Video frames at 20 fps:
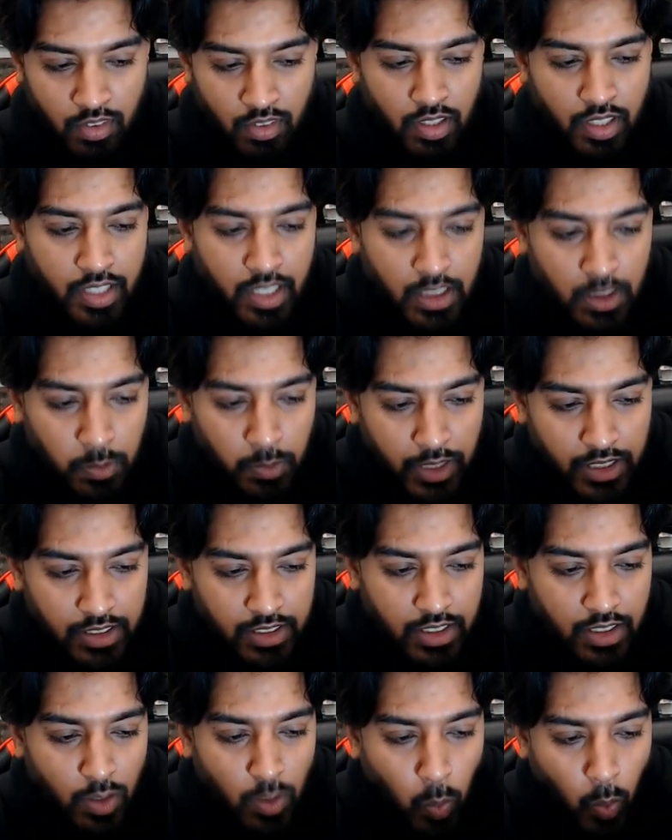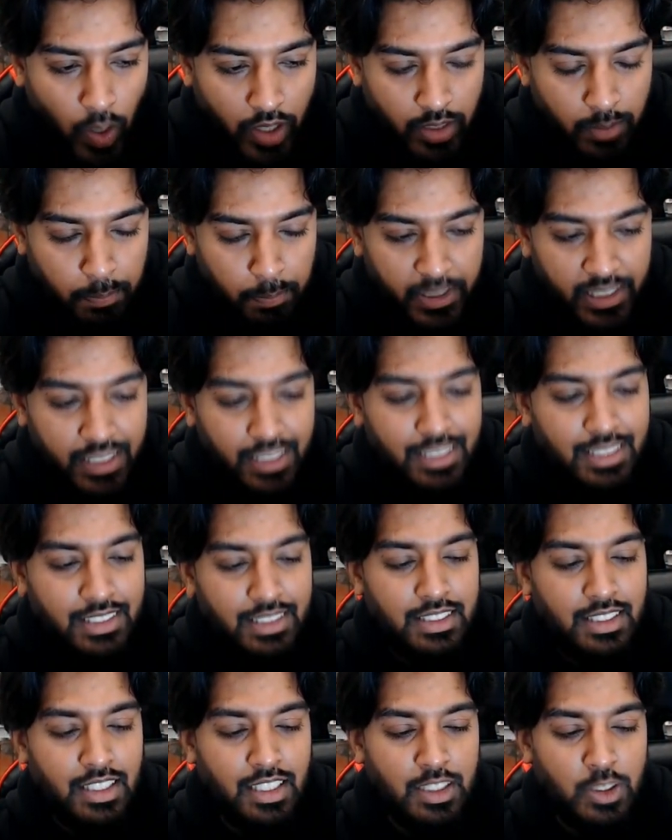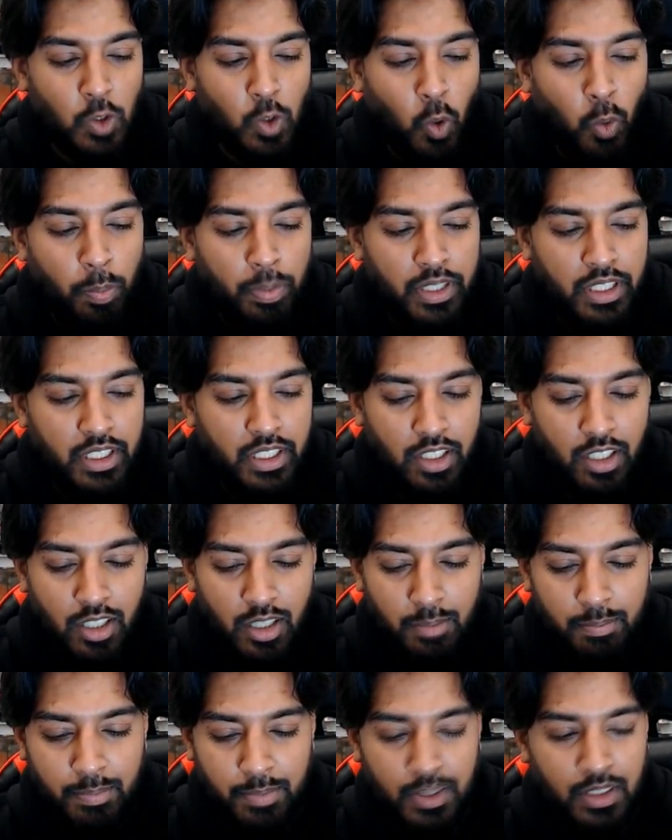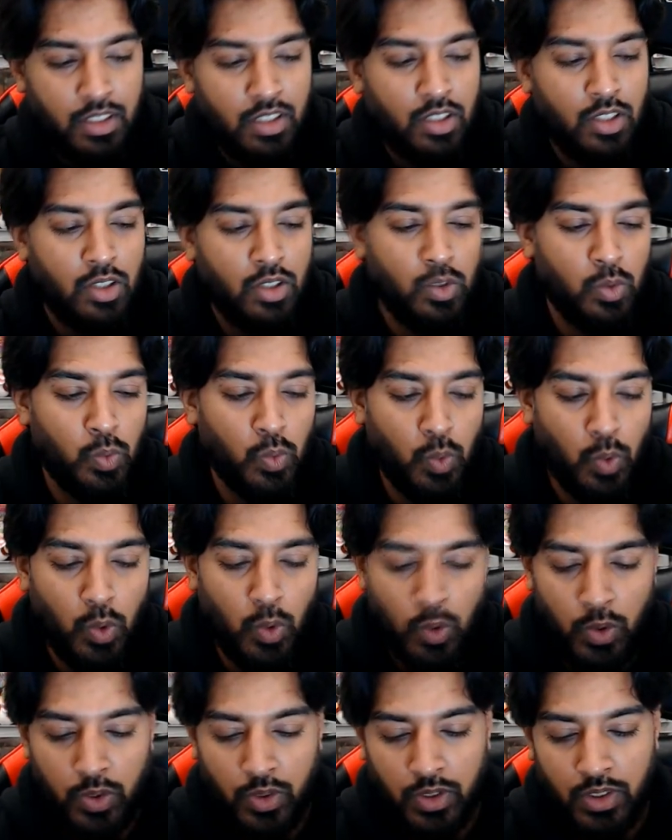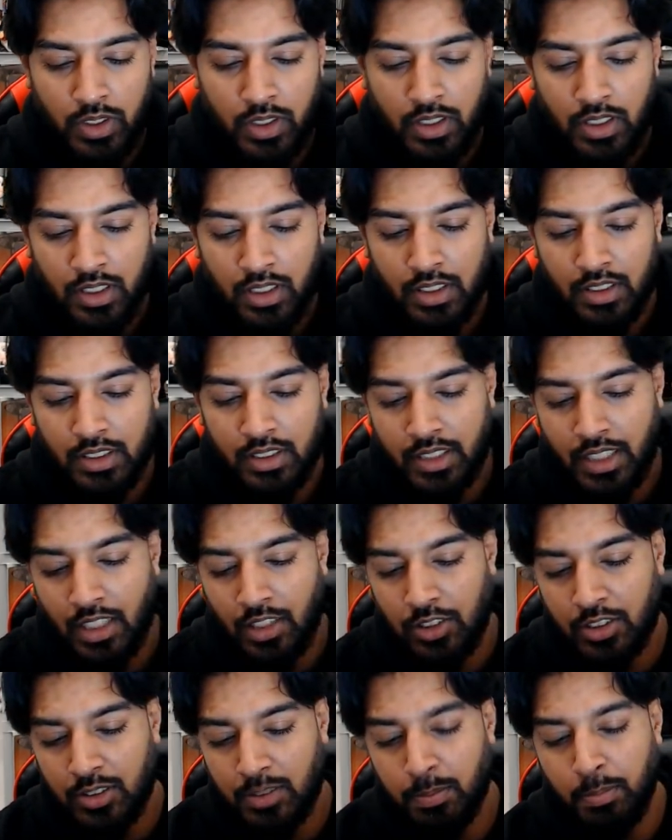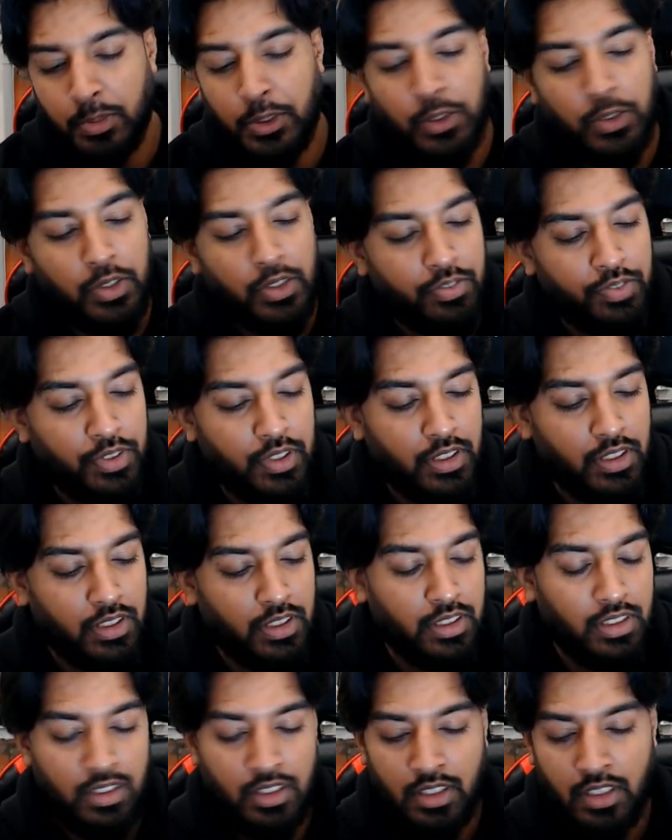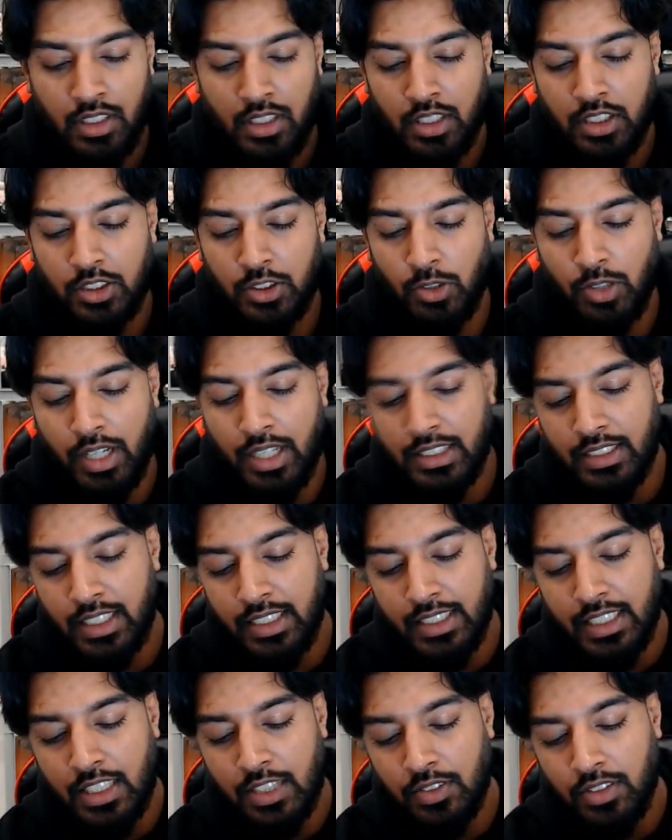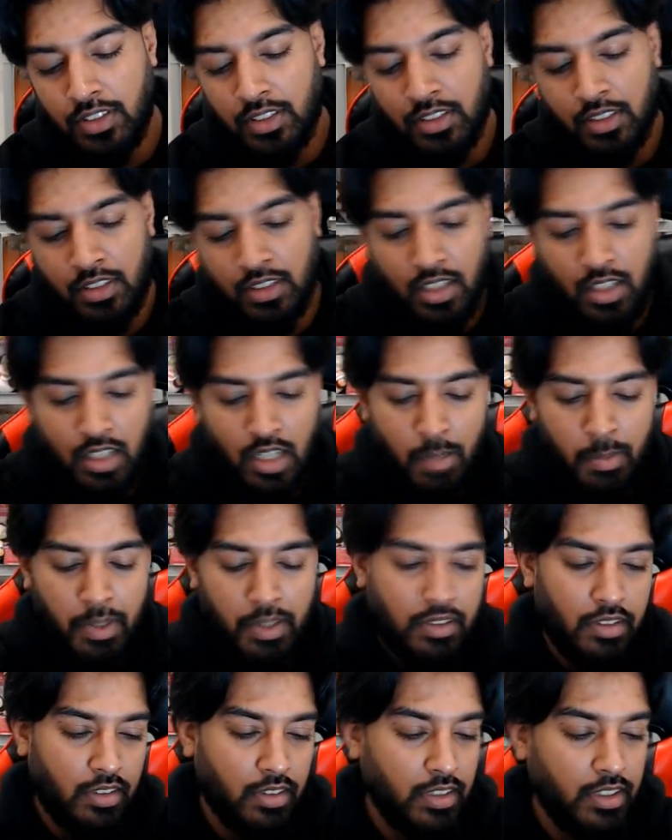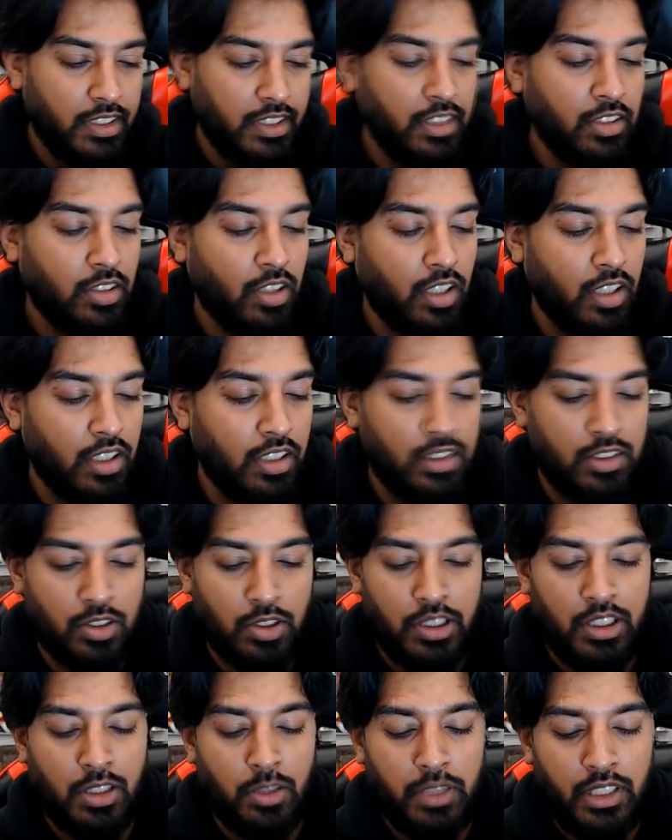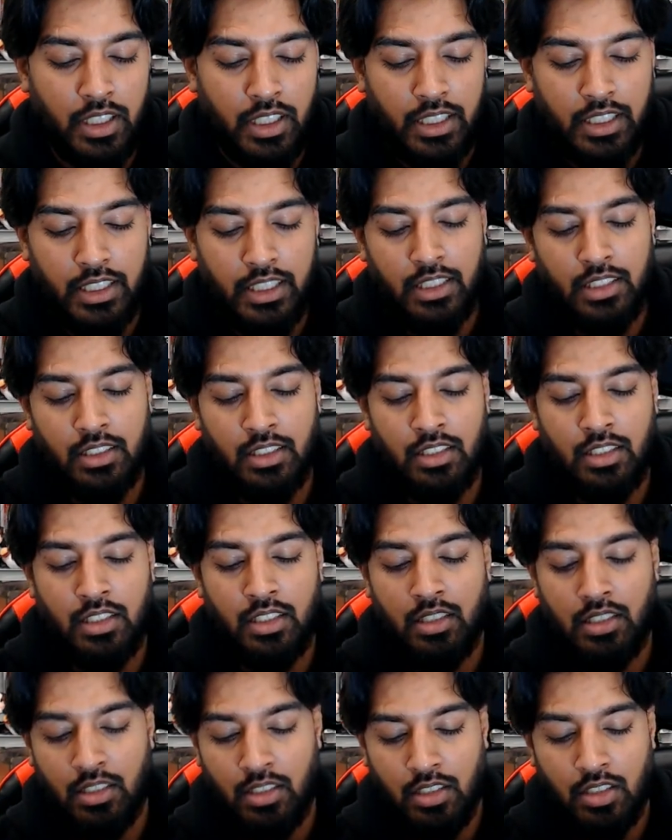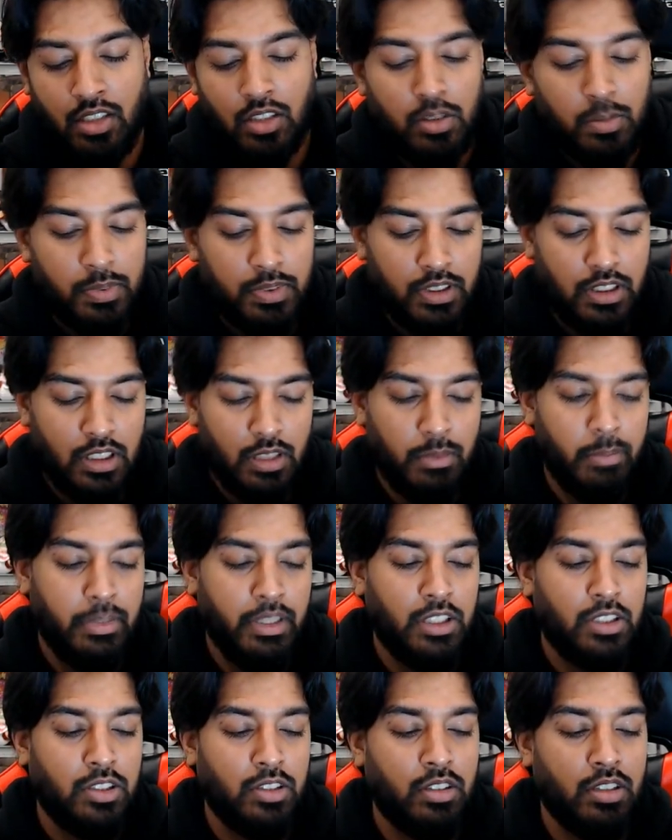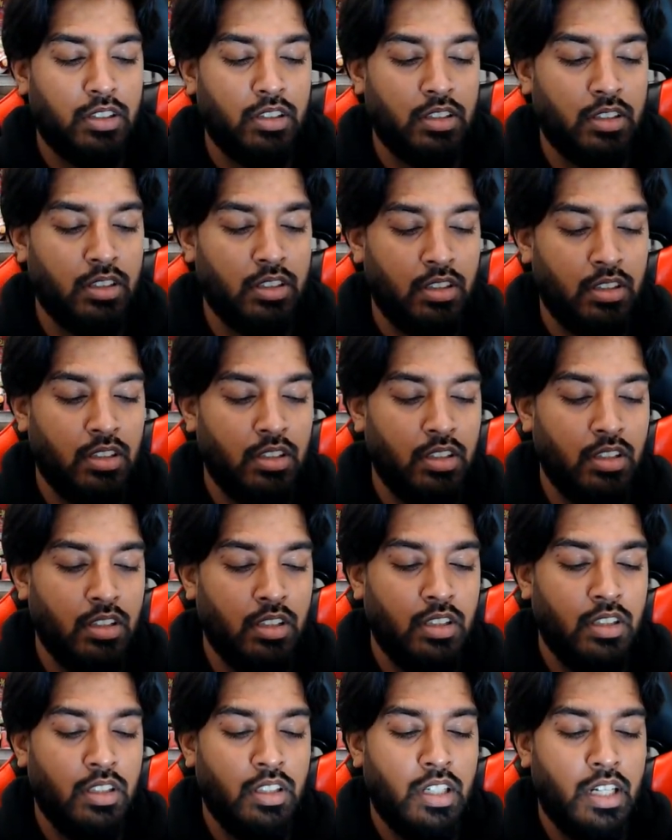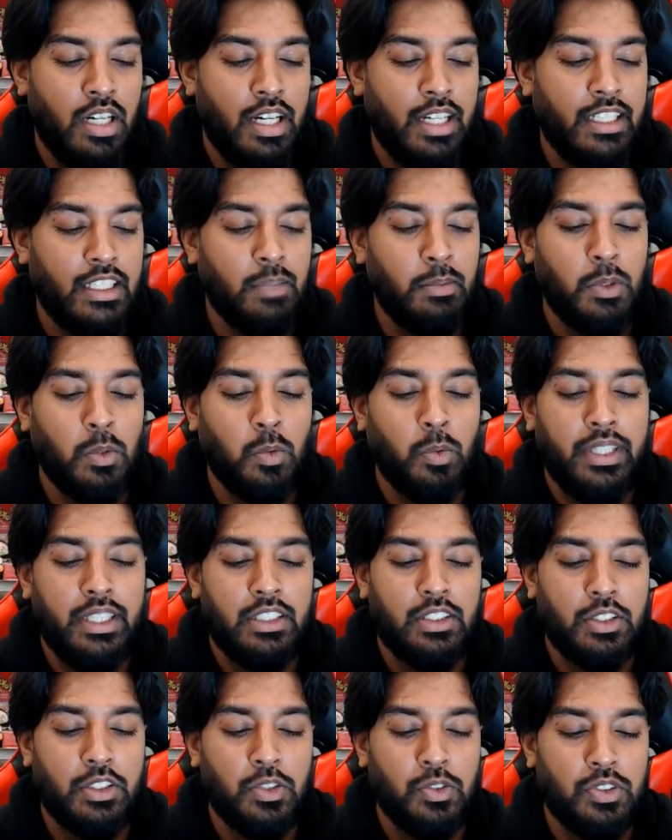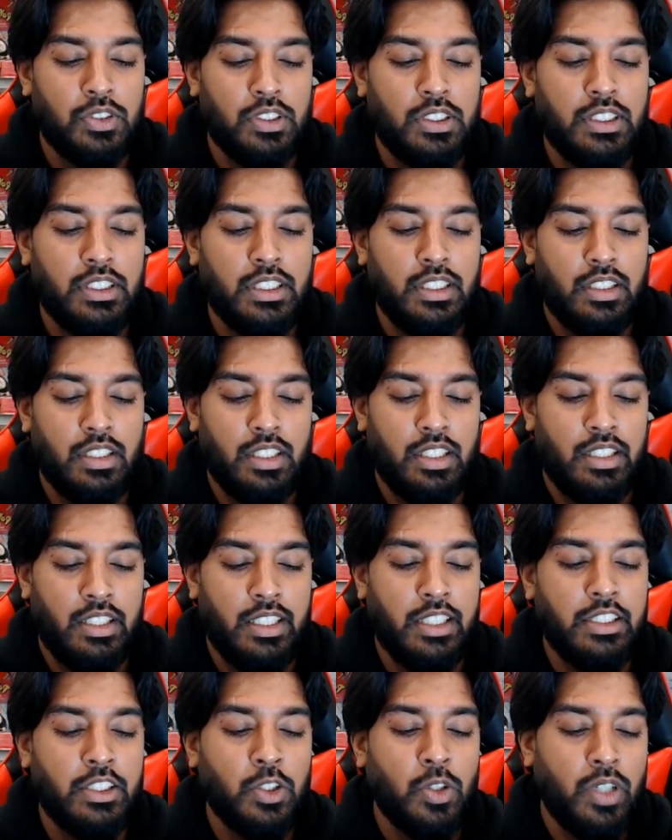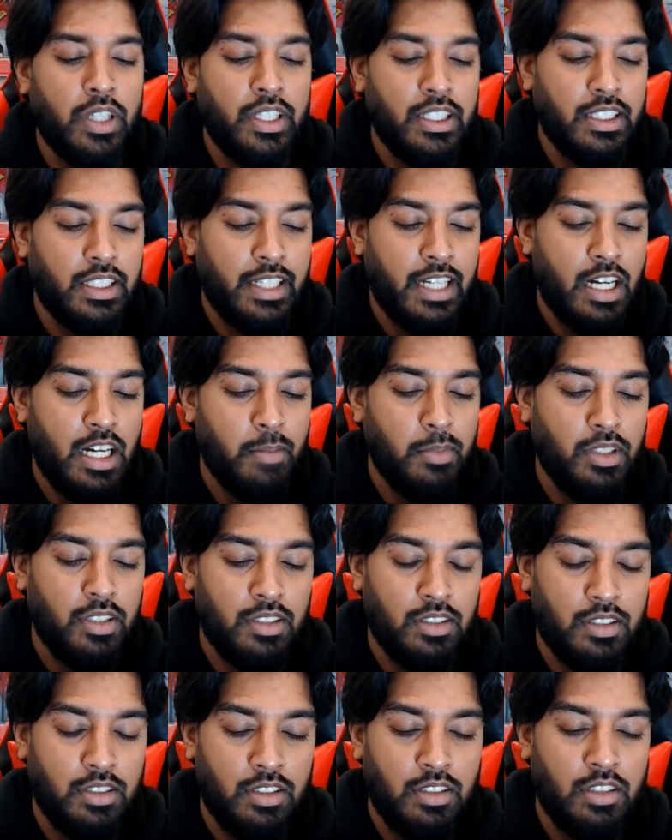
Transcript: Alright guys, ready to see the One Piece? Let's open it up. Woo! That looks beautiful. So I sent out about 13 cards, so here we got it. Oops, let me make sure I get them in a way so you don't see it. And there you go, I hit the camera.